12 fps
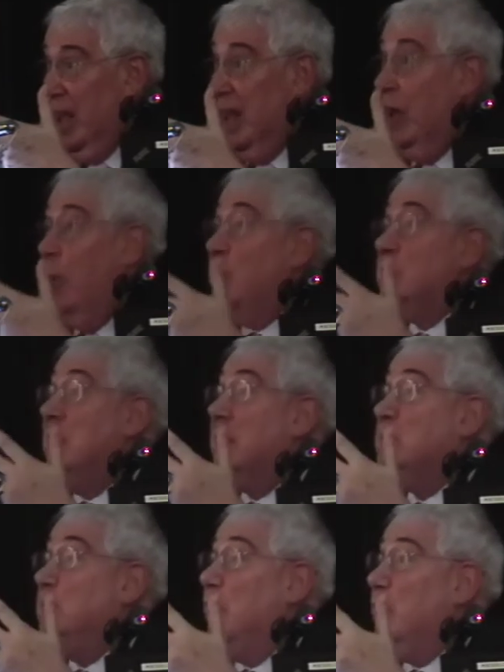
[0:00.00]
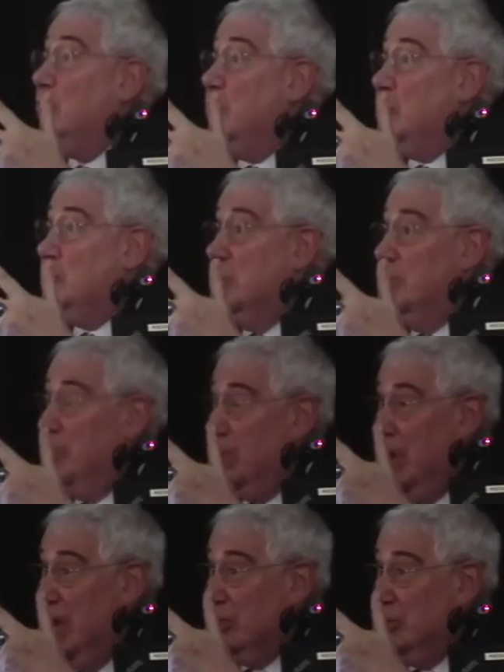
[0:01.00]
He always has Piero Tosi for the
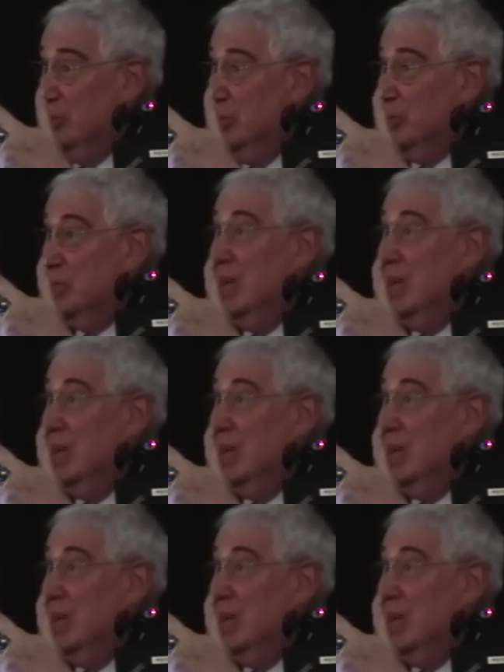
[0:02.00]
costumes.